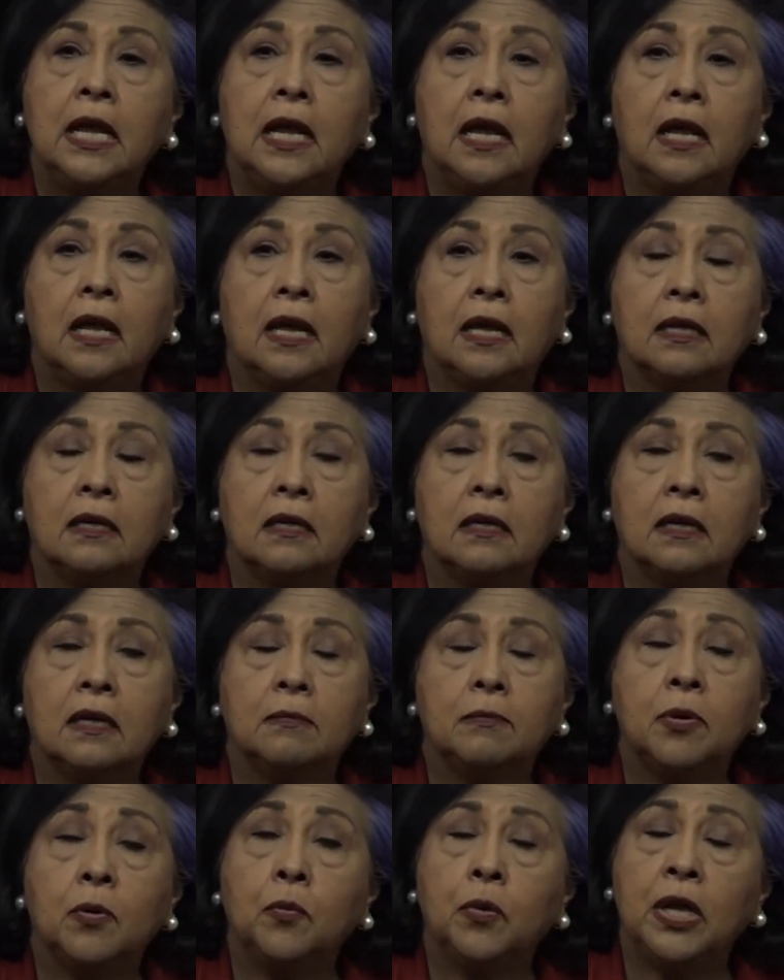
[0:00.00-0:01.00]
And,
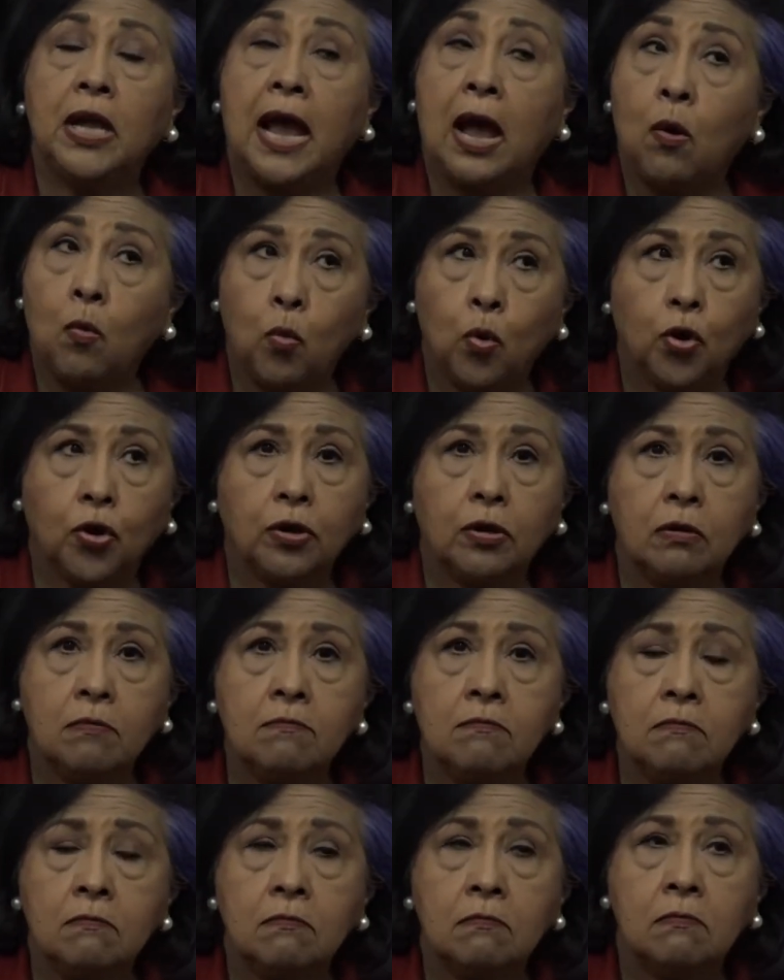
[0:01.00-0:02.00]
uh, but we outworked them.
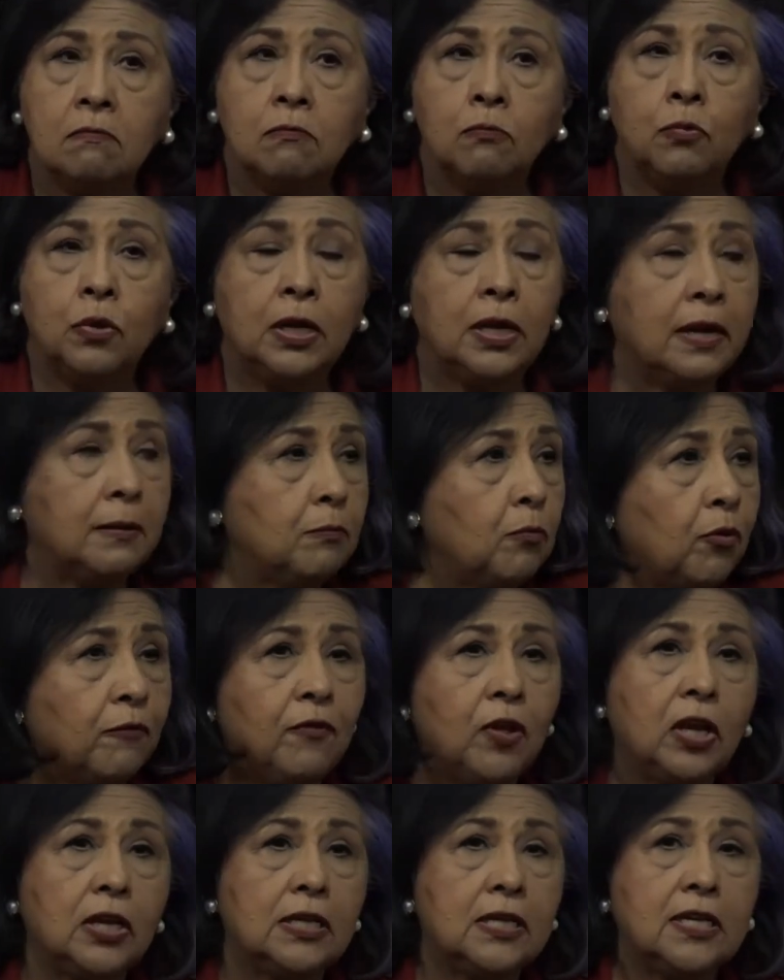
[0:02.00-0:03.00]
We had more
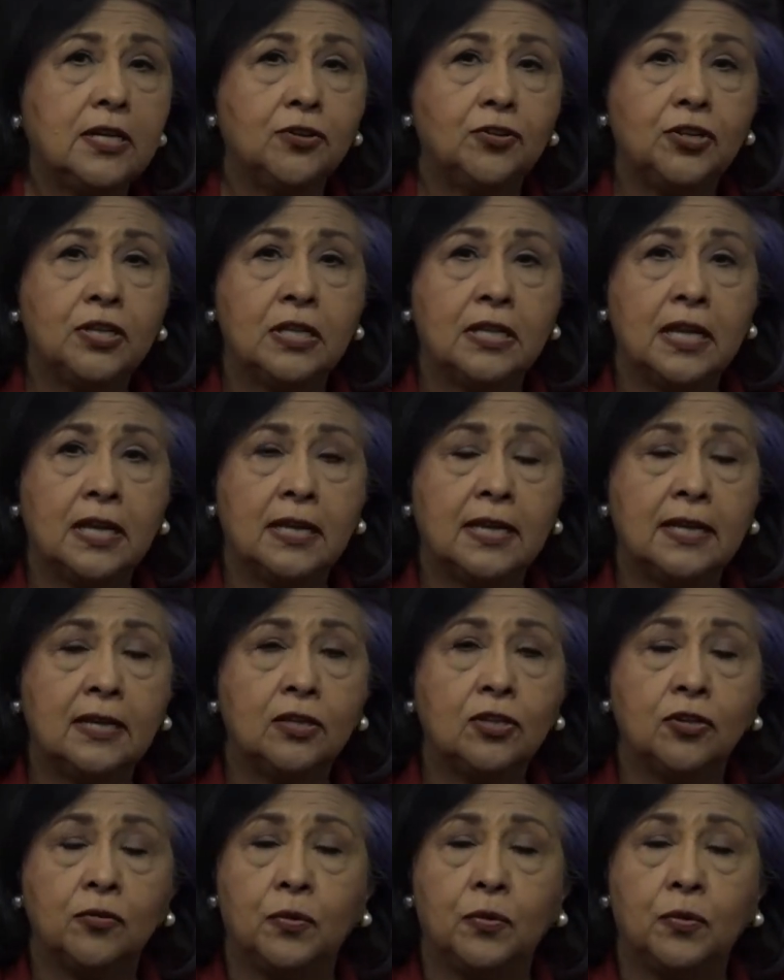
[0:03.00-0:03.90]
volunteers than they did,